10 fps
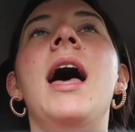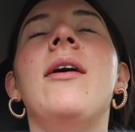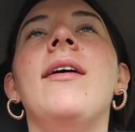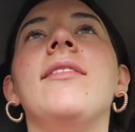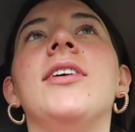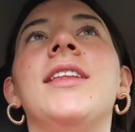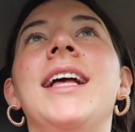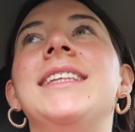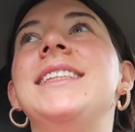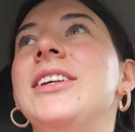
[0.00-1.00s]
However,
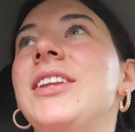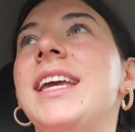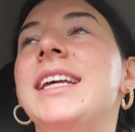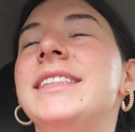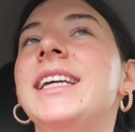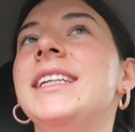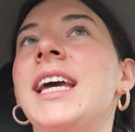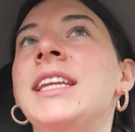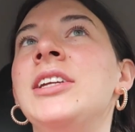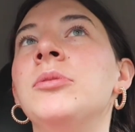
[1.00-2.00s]
that's still like, it's like a
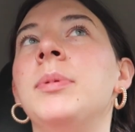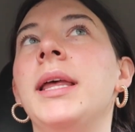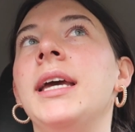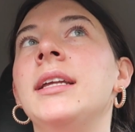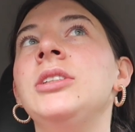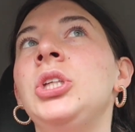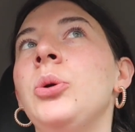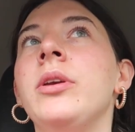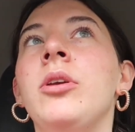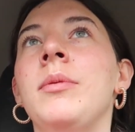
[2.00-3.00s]
10-year plan
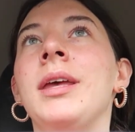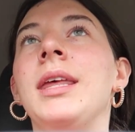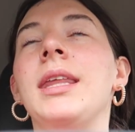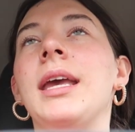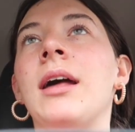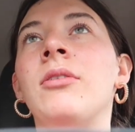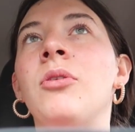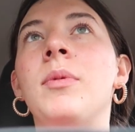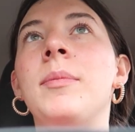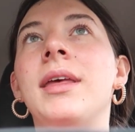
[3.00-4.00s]
to accumulate like, I don't
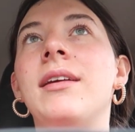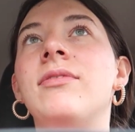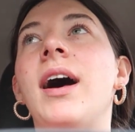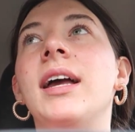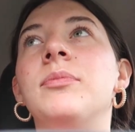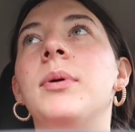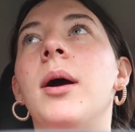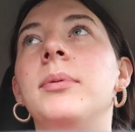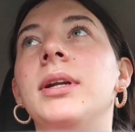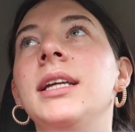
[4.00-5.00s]
know, maybe like 5
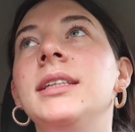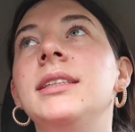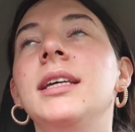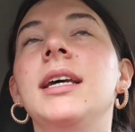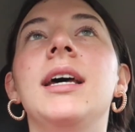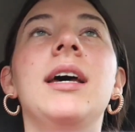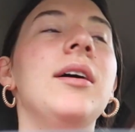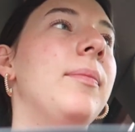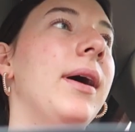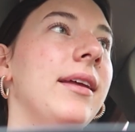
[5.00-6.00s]
properties,
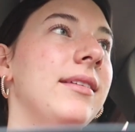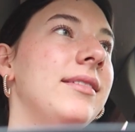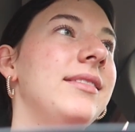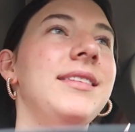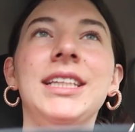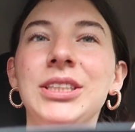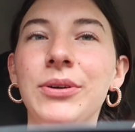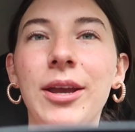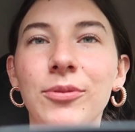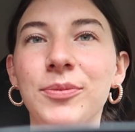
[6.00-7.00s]
but that's
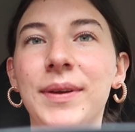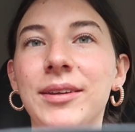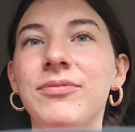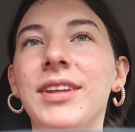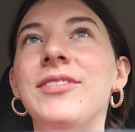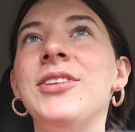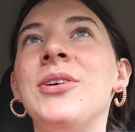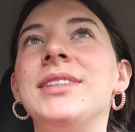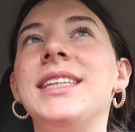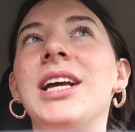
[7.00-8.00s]
okay with me. Even
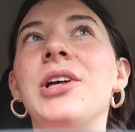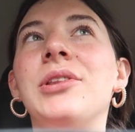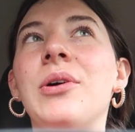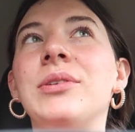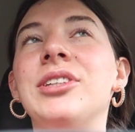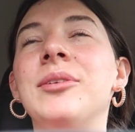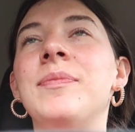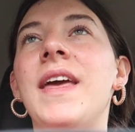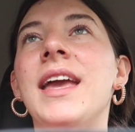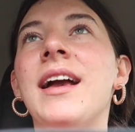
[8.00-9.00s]
though it's like a
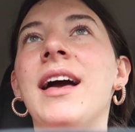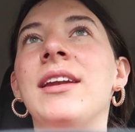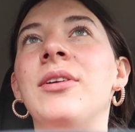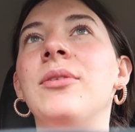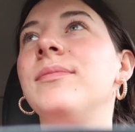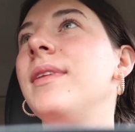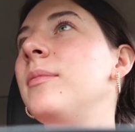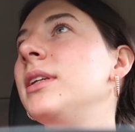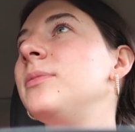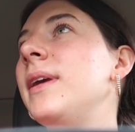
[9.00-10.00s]
long-term thing, I don't know, it
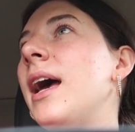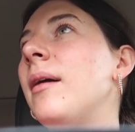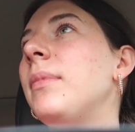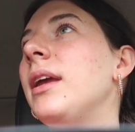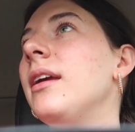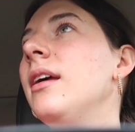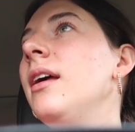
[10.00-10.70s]
makes me happy.